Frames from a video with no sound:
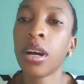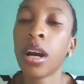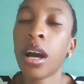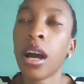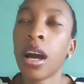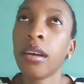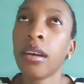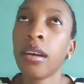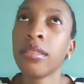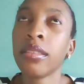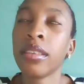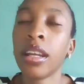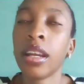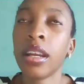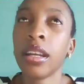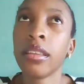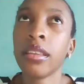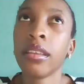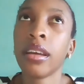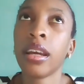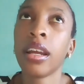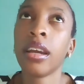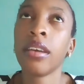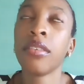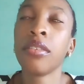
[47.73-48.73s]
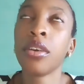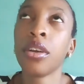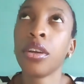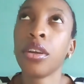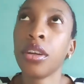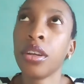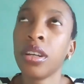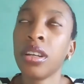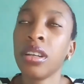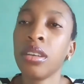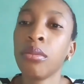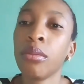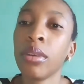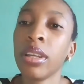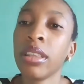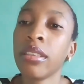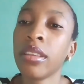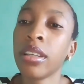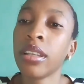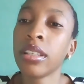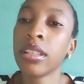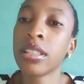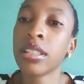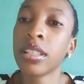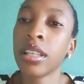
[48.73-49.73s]
out there that I've heard when
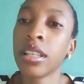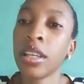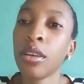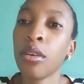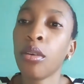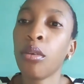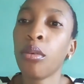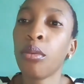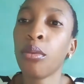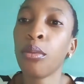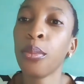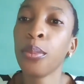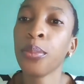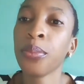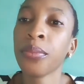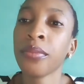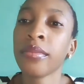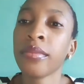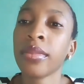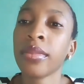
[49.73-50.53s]
they say, oh,